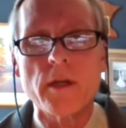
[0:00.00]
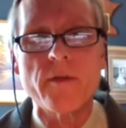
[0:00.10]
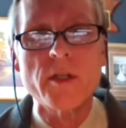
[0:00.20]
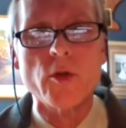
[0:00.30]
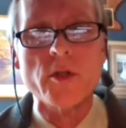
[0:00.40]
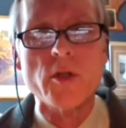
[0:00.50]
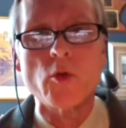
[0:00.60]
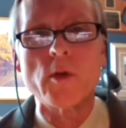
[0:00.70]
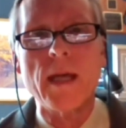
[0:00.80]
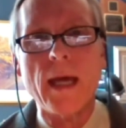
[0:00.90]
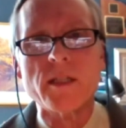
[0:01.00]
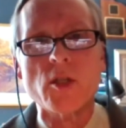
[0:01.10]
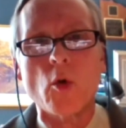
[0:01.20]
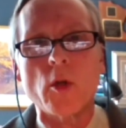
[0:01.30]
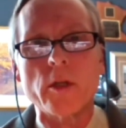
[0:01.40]
individuals who get
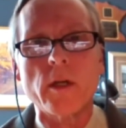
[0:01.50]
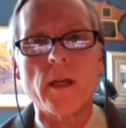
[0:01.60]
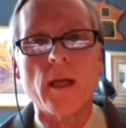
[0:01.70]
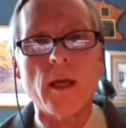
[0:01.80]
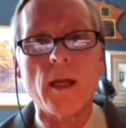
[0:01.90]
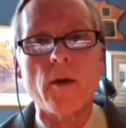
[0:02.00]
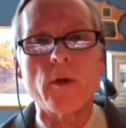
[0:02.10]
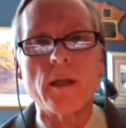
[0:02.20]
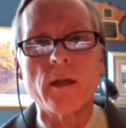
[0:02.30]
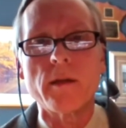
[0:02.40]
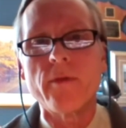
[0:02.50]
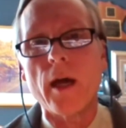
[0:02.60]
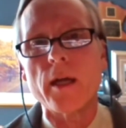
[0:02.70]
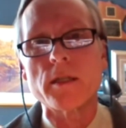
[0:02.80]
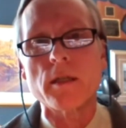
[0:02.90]
solar, and I would
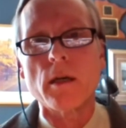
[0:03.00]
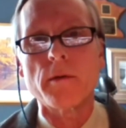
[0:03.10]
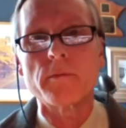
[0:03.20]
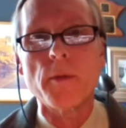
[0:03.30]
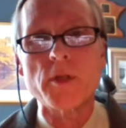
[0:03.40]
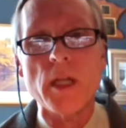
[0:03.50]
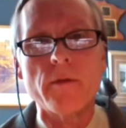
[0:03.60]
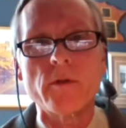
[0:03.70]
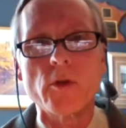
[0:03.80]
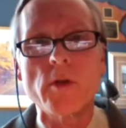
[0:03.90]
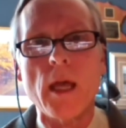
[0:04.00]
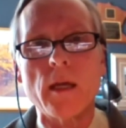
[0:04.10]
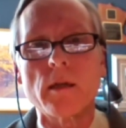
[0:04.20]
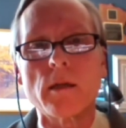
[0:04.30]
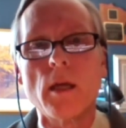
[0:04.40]
advise Representative
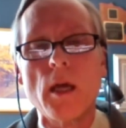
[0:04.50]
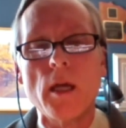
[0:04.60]
Grunhagen,